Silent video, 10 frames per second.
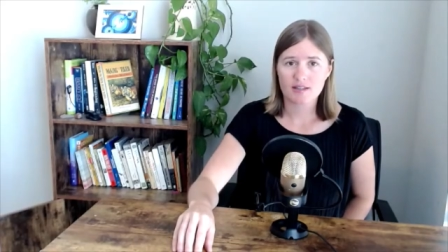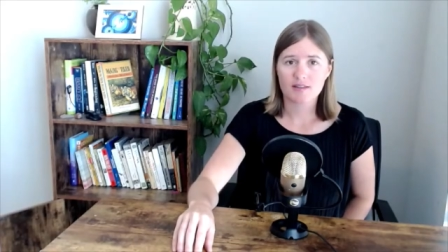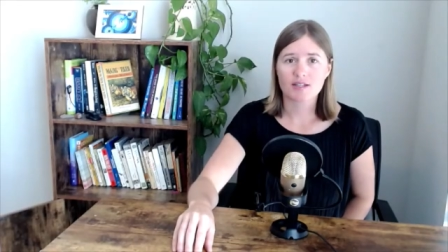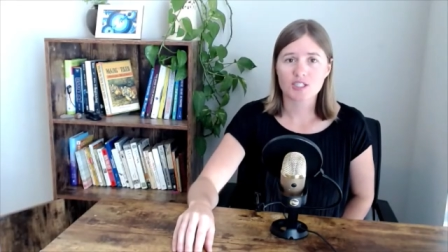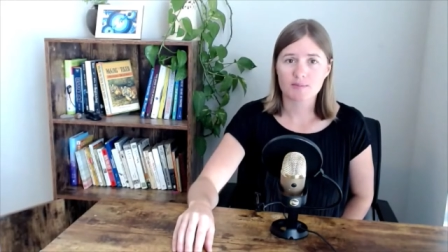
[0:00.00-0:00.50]

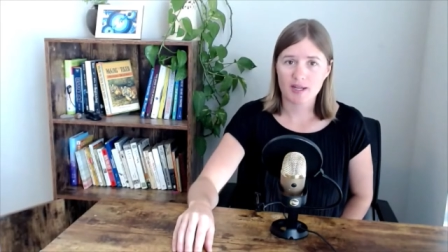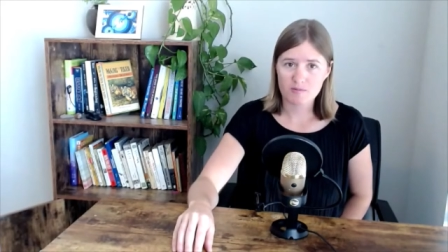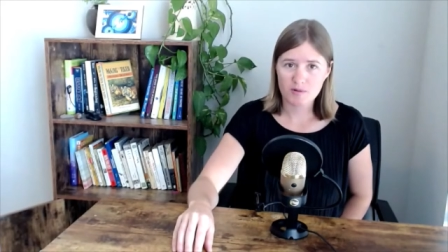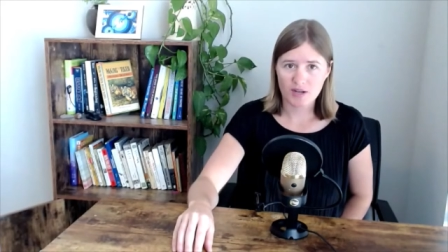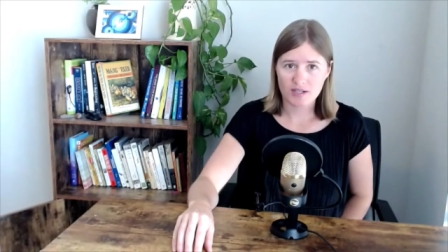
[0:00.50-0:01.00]
that she might have
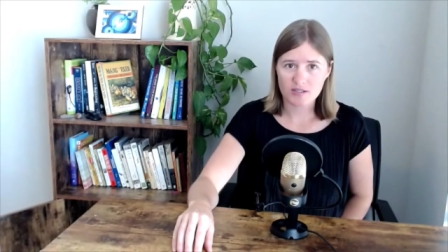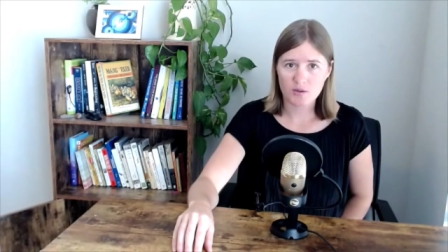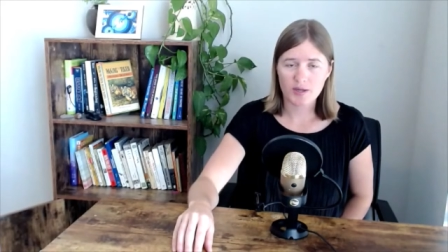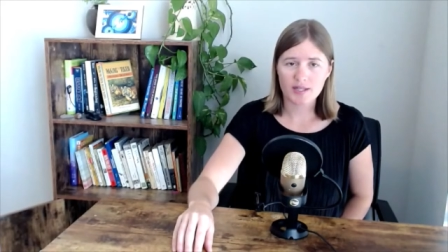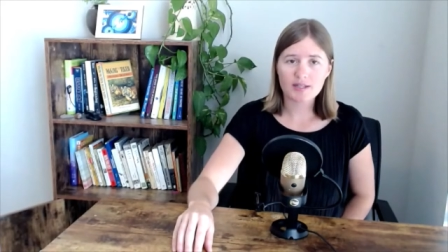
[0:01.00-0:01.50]
moved on so
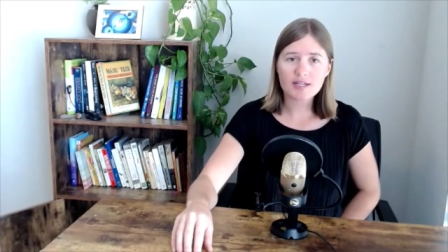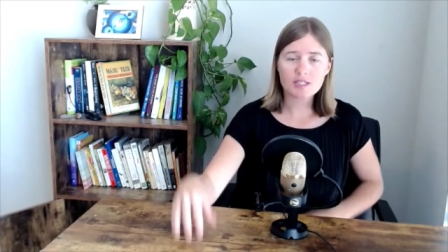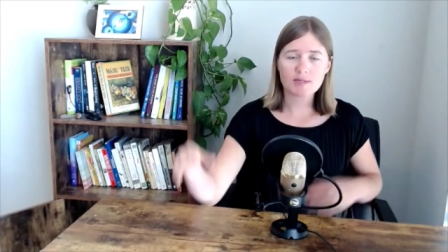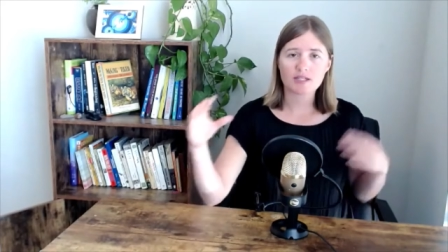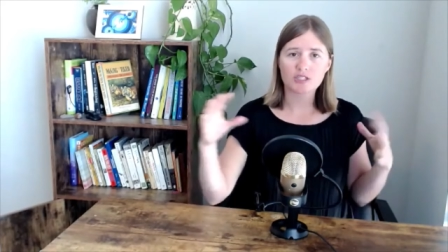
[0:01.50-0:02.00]
quickly
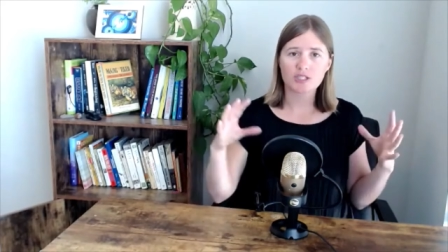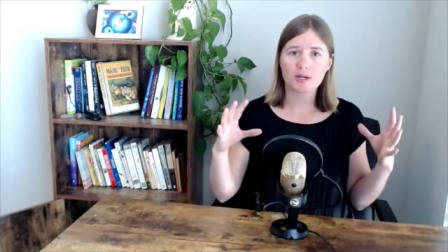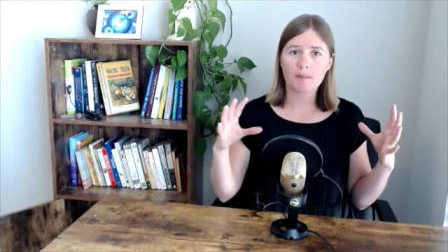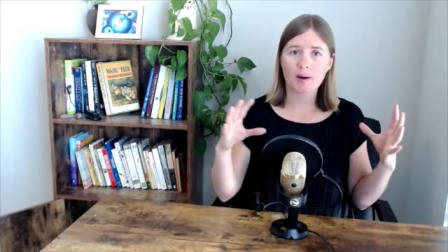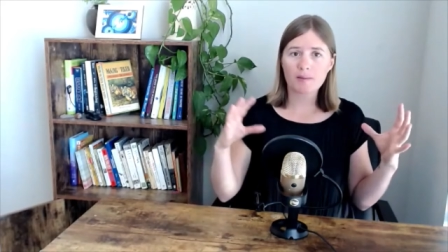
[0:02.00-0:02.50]
is because she
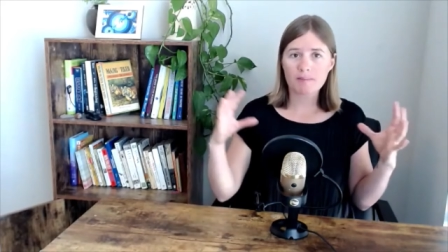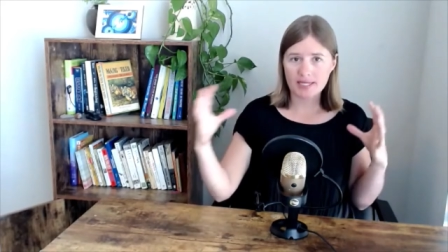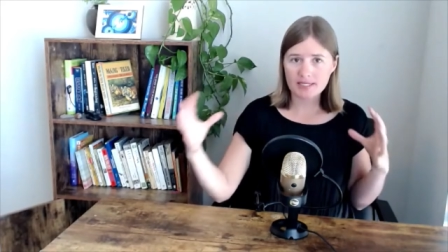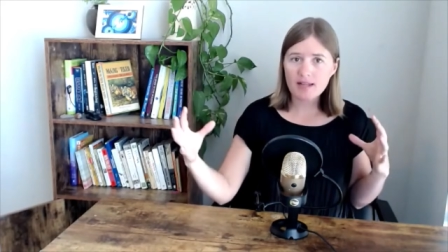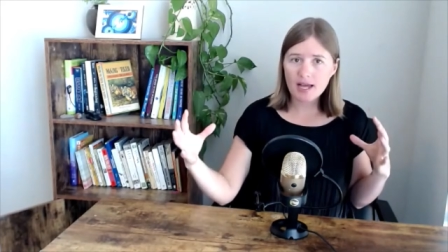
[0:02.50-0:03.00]

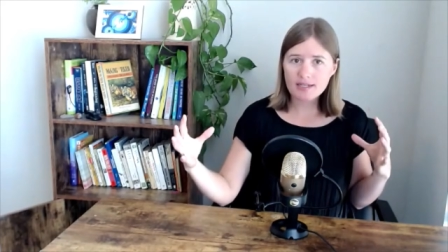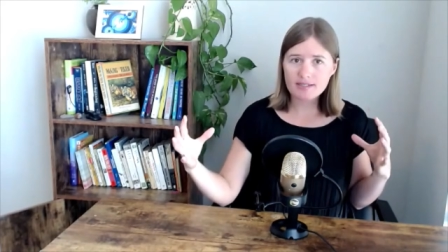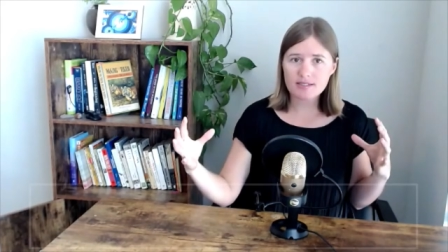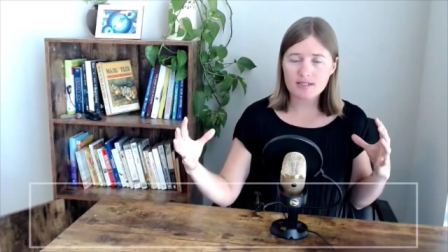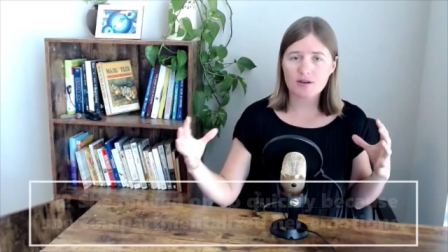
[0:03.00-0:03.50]

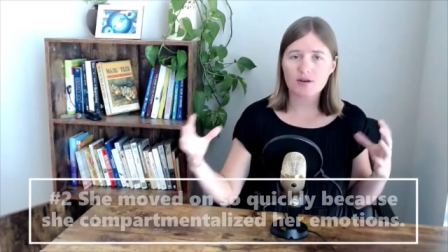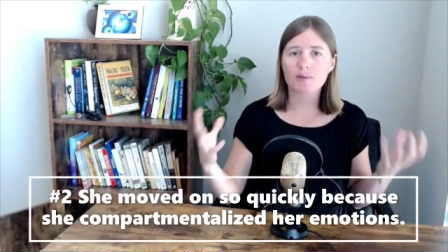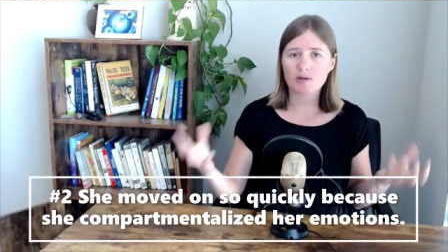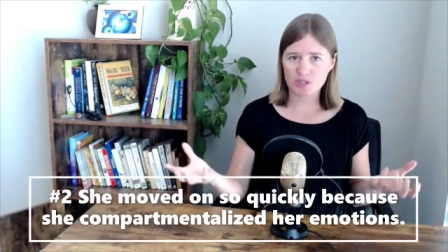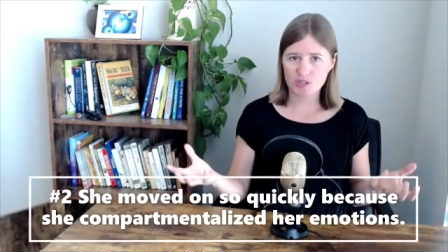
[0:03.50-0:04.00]
compartmentalized her
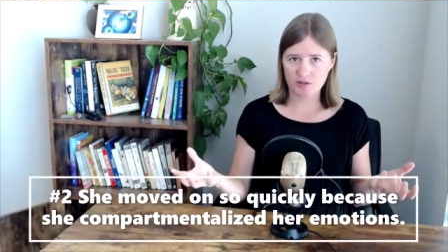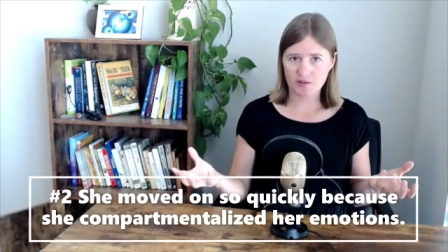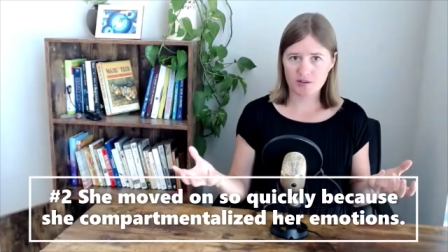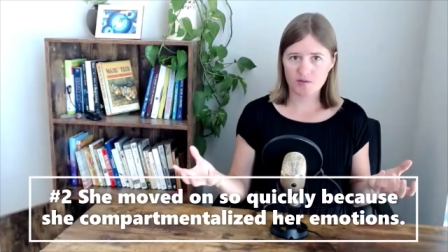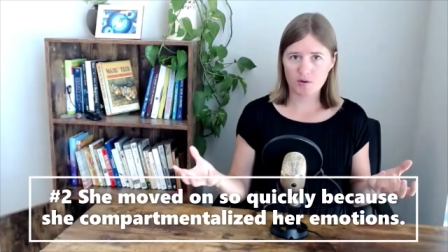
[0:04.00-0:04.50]
emotions around
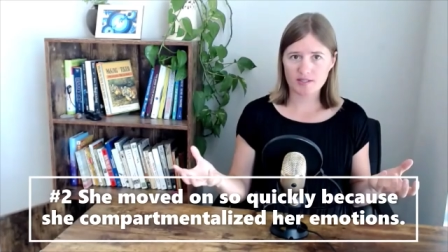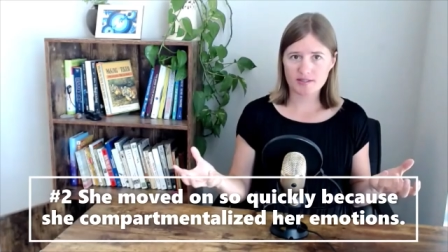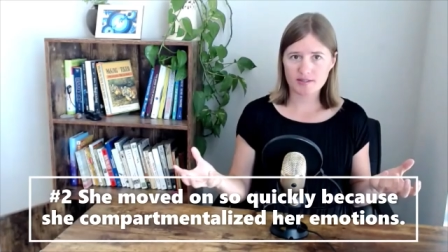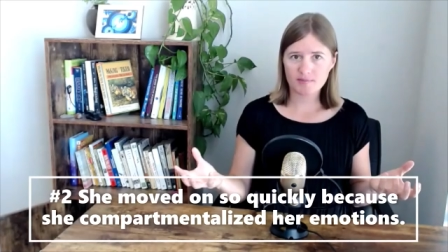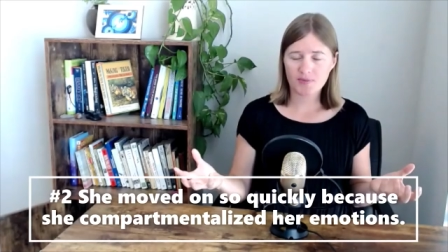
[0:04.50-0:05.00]
the divorce.